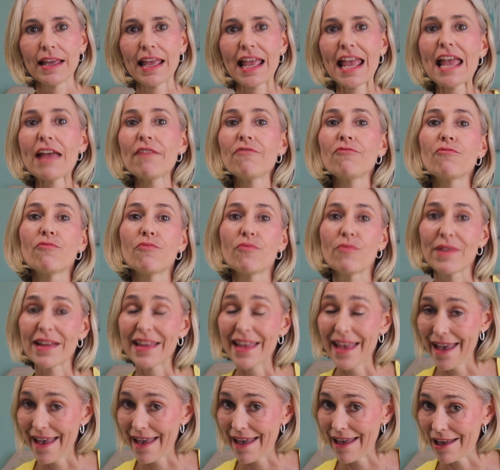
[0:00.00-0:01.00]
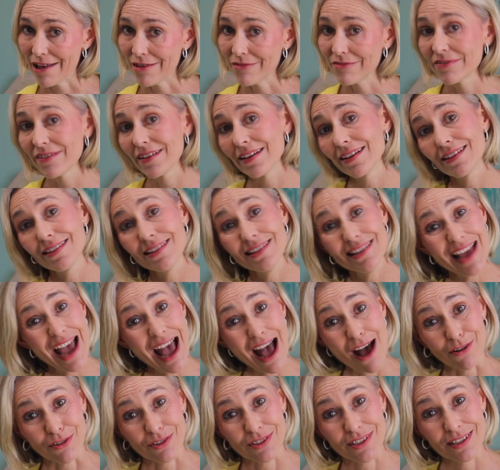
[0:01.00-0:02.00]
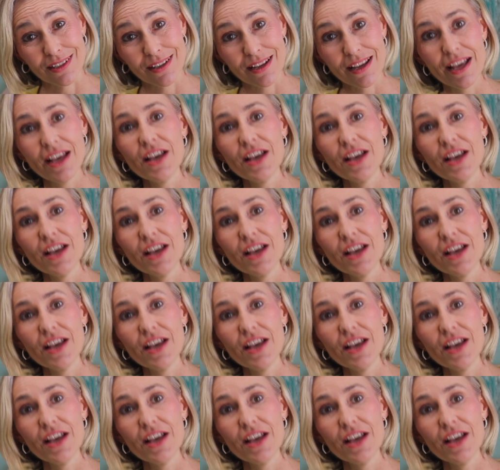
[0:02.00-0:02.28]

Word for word: if we have doubt.